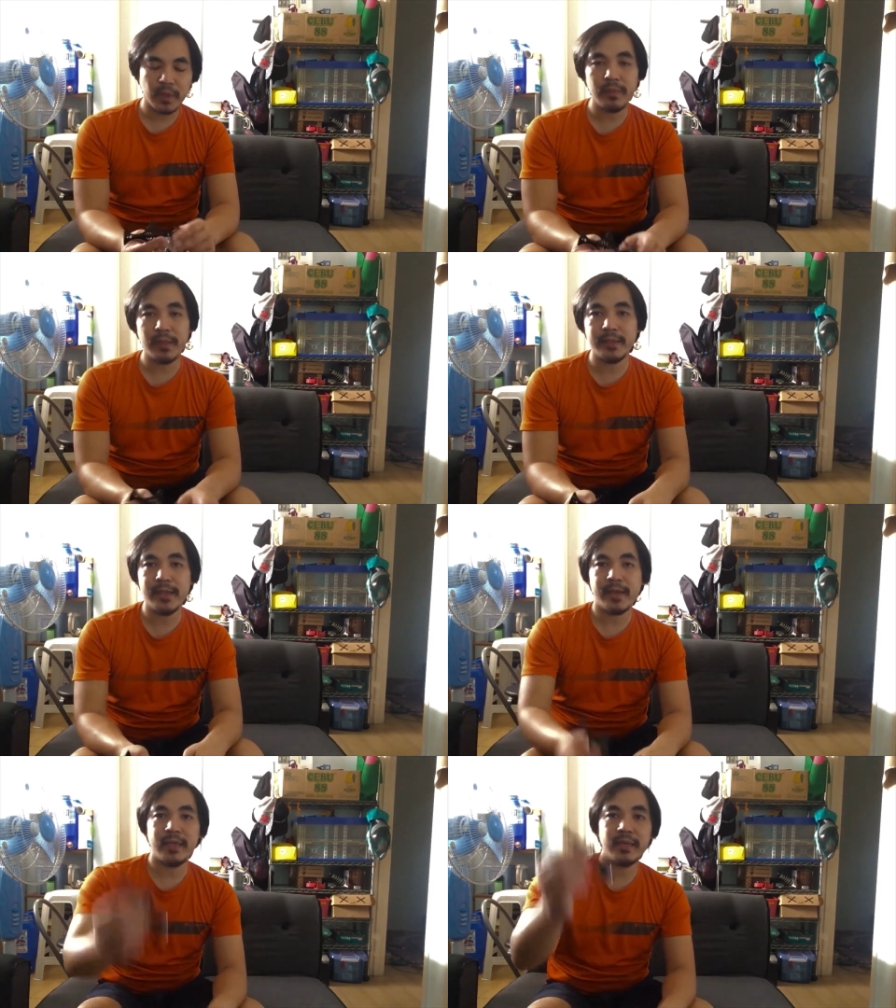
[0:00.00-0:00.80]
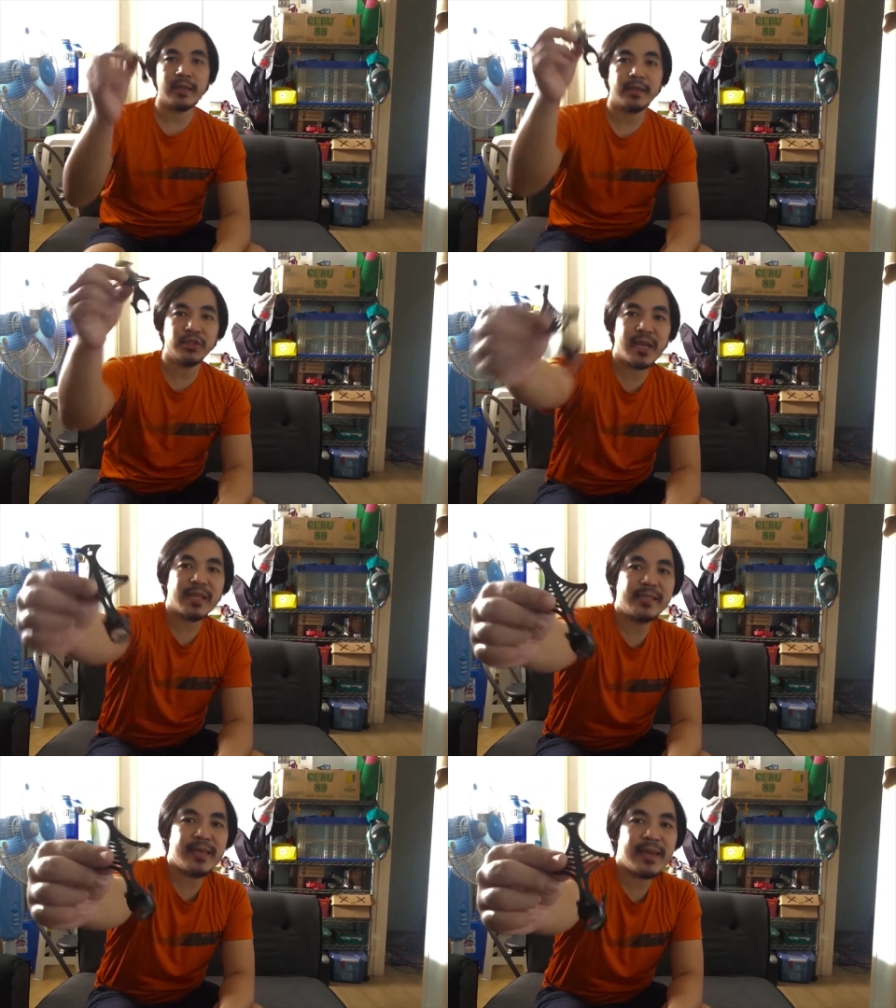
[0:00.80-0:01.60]
But yeah, Jack
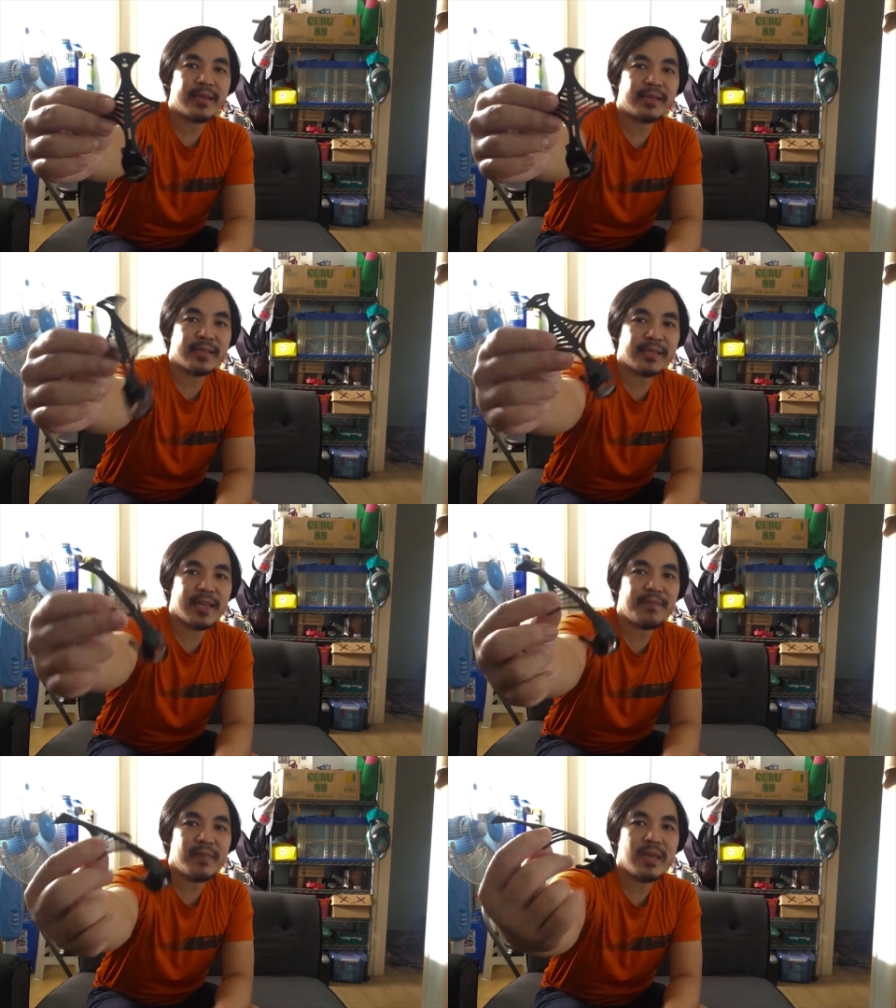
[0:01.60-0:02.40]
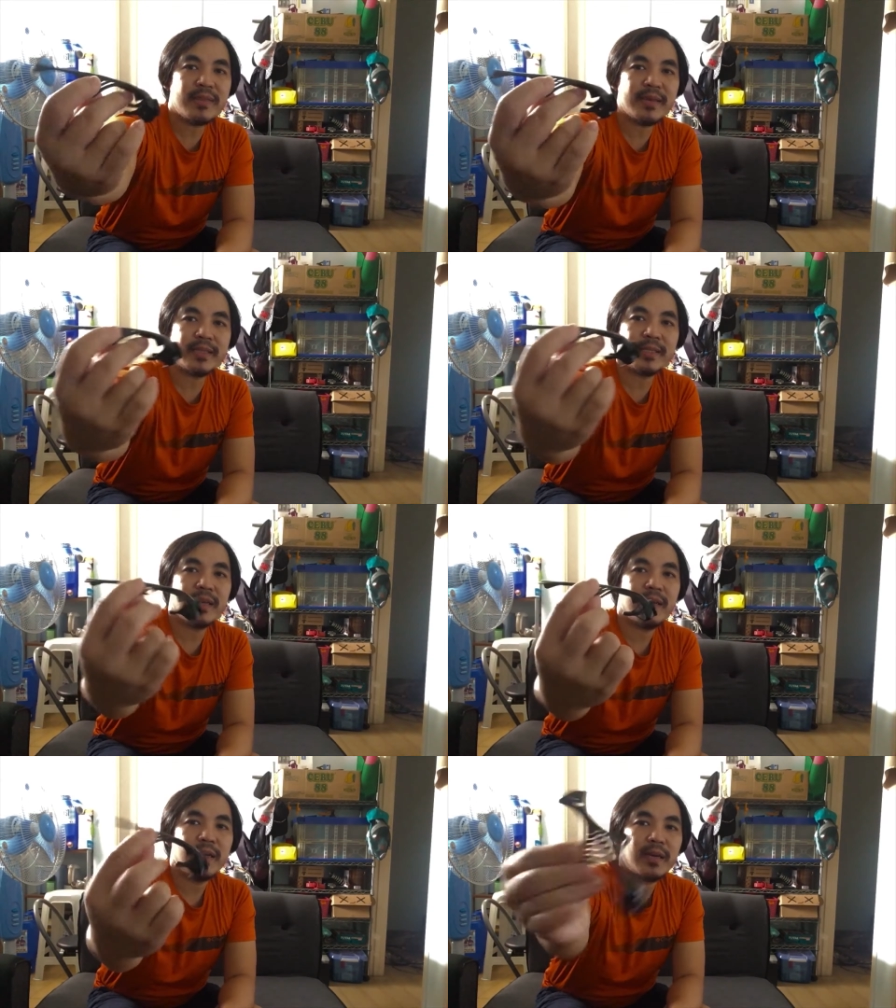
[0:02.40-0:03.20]
Xie sent me this
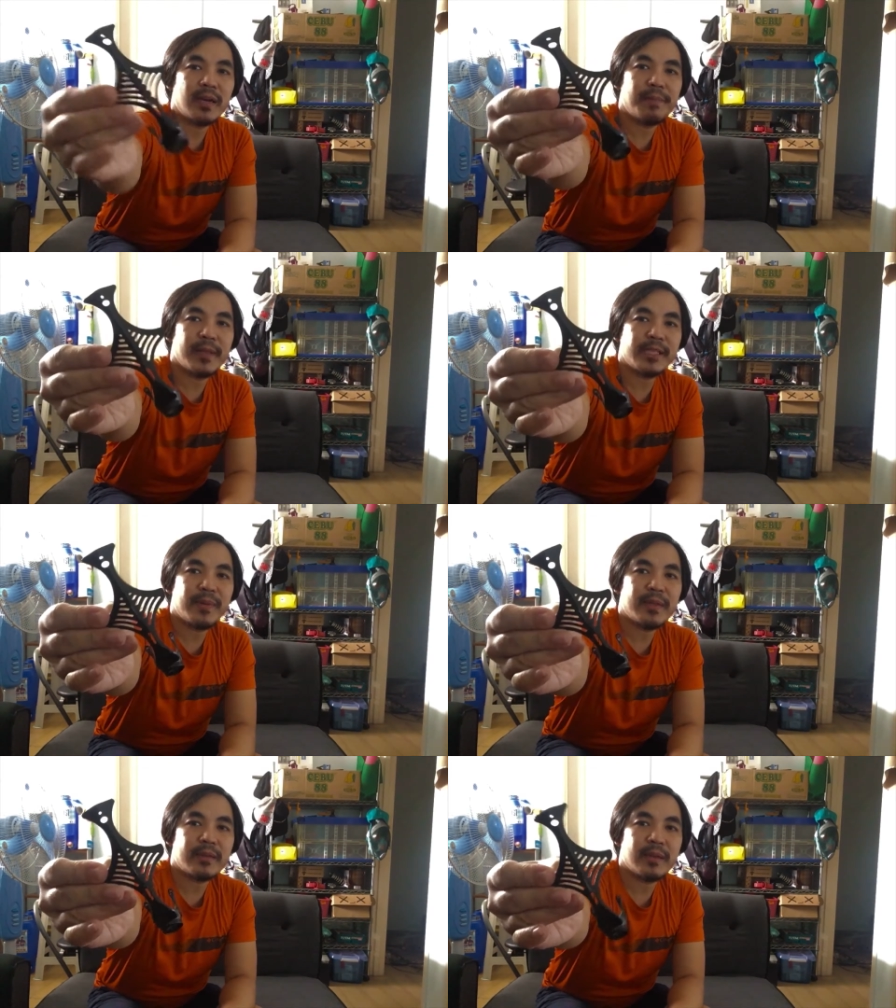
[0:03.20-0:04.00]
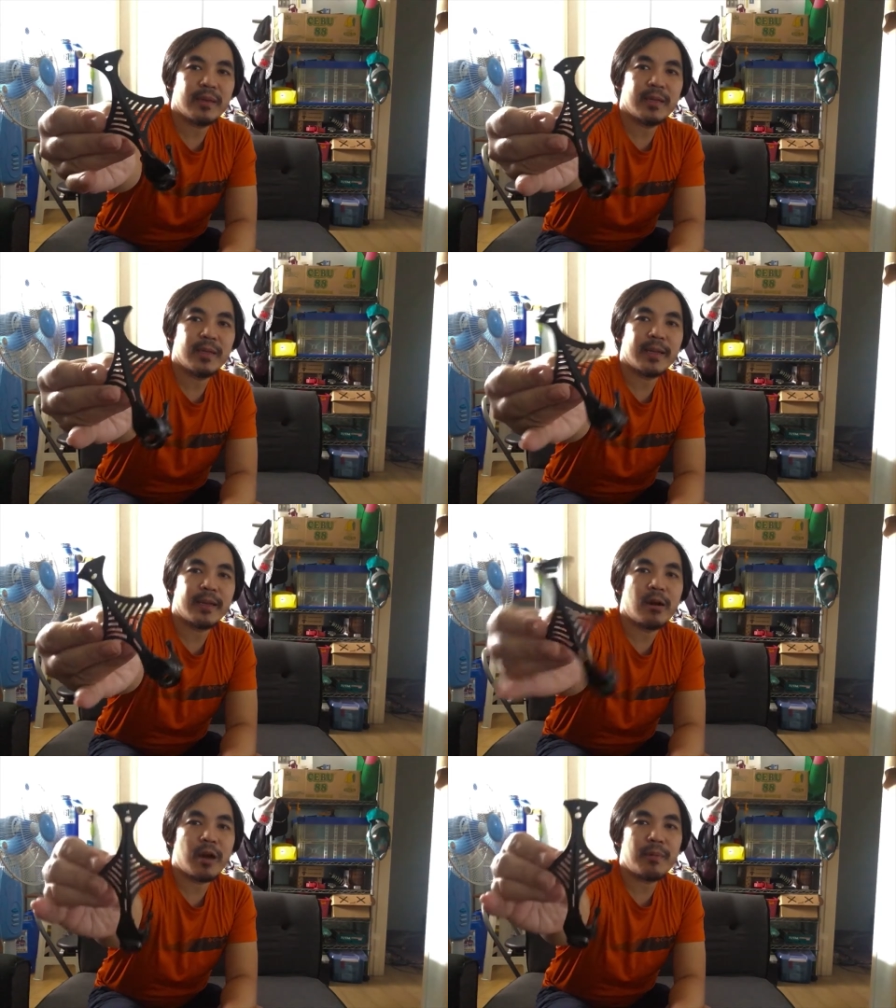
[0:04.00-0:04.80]
replacement
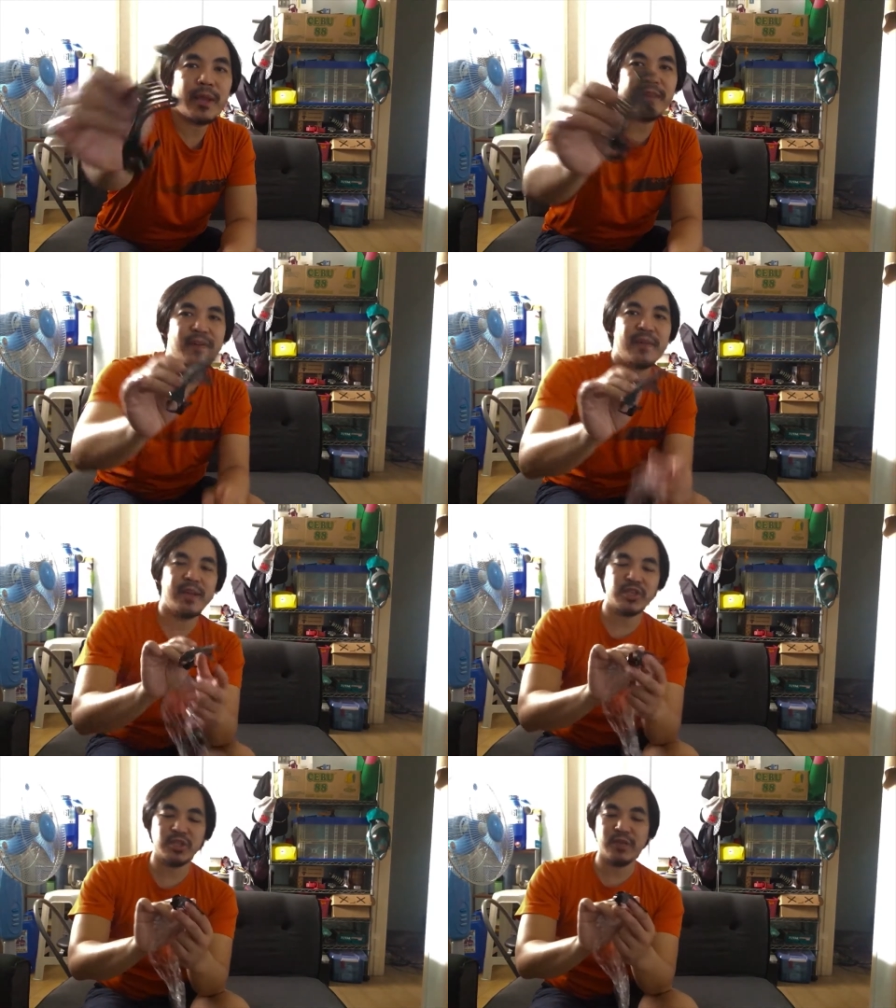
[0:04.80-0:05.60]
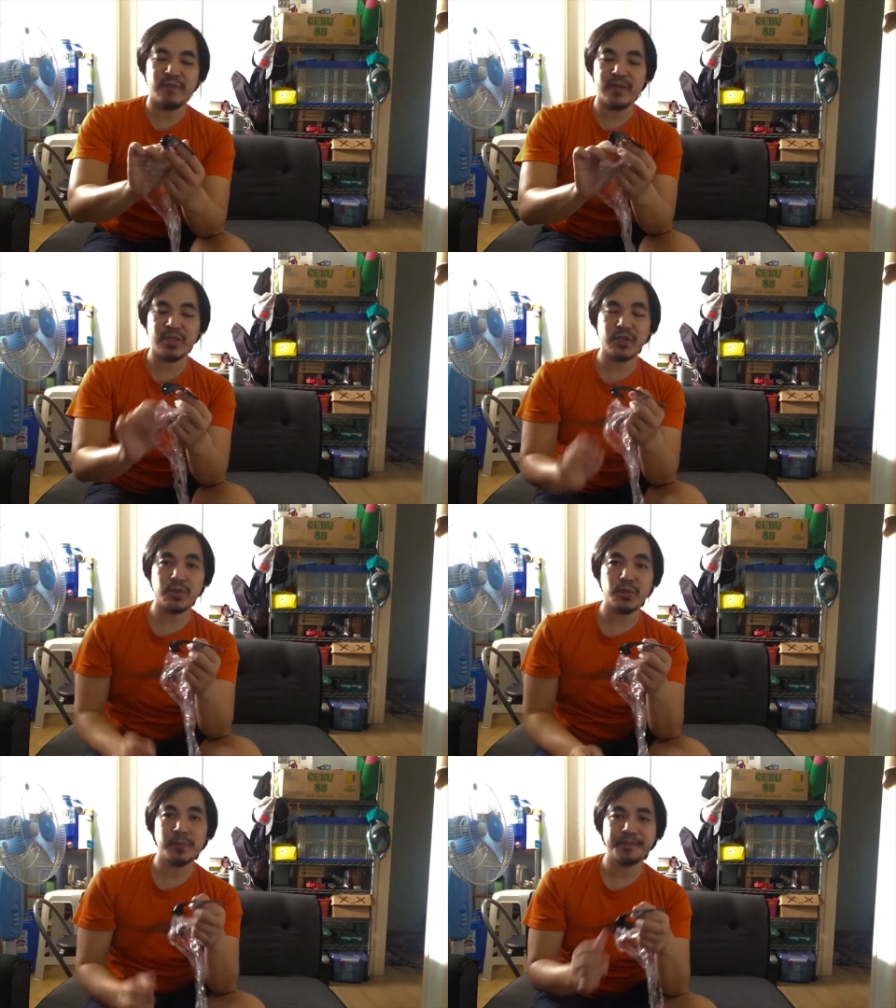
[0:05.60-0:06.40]
Armor 85 HD
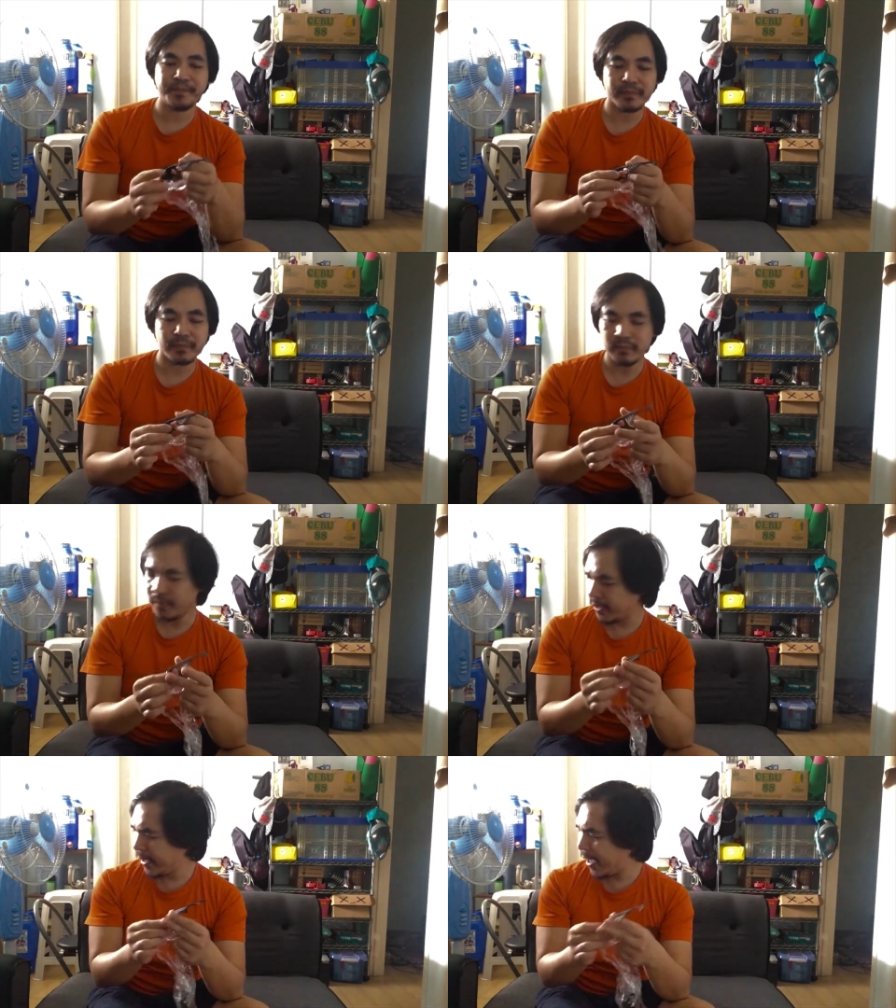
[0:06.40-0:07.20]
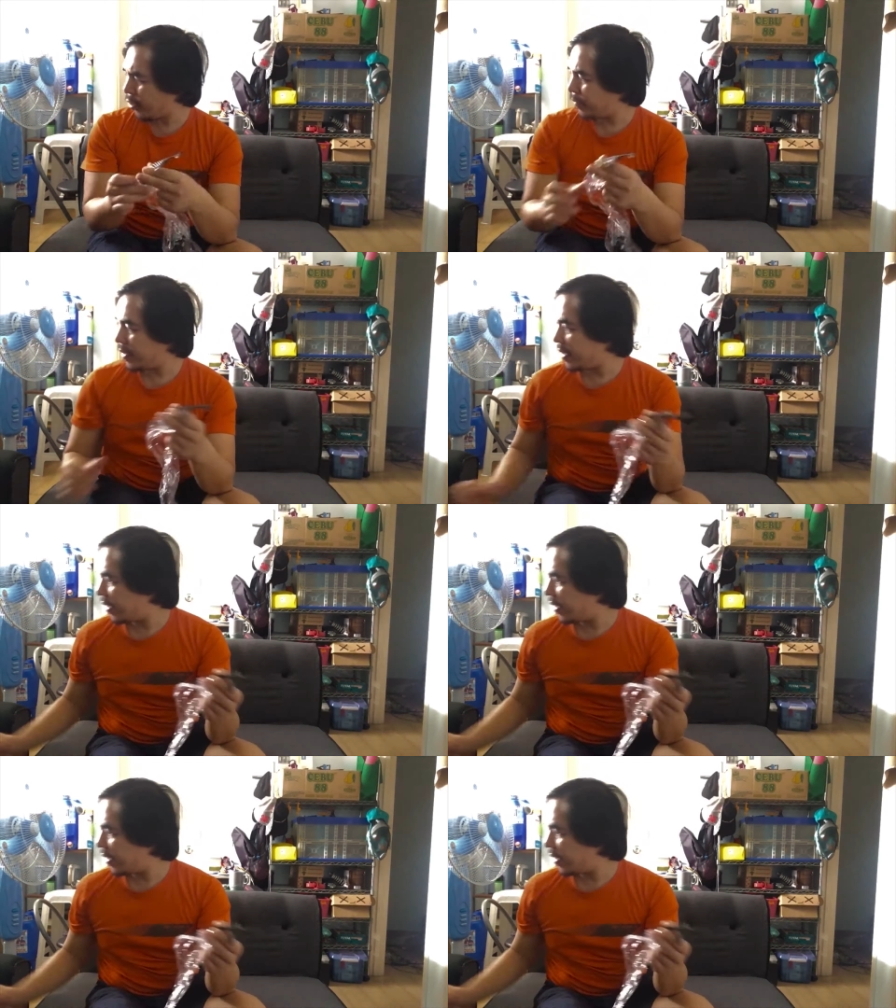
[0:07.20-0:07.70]
V2 canopy,